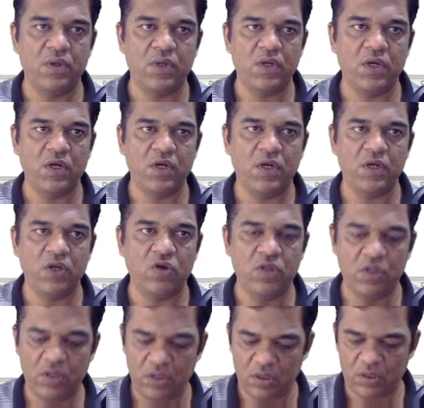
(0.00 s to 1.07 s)
and now
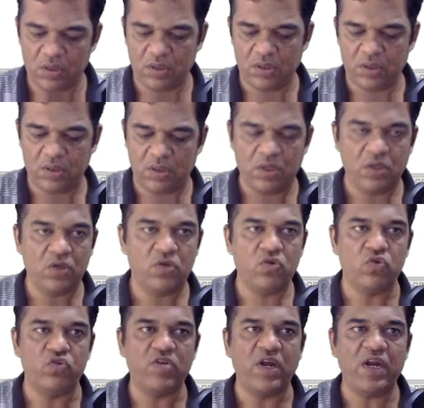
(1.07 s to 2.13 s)
to
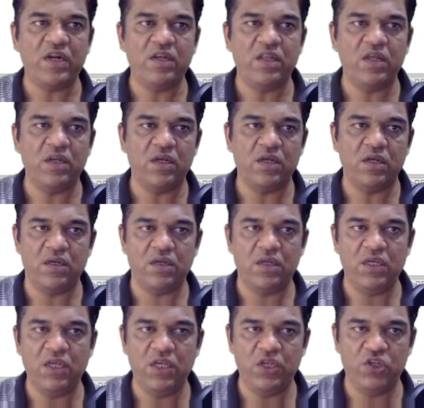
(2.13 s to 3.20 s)
start
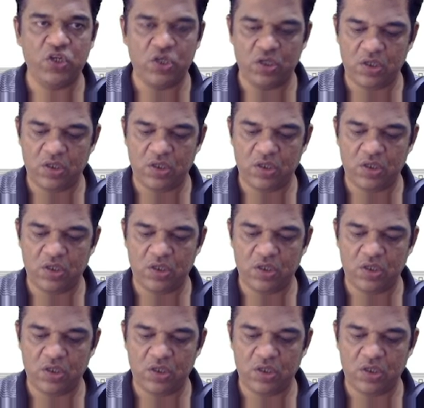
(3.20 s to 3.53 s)
each.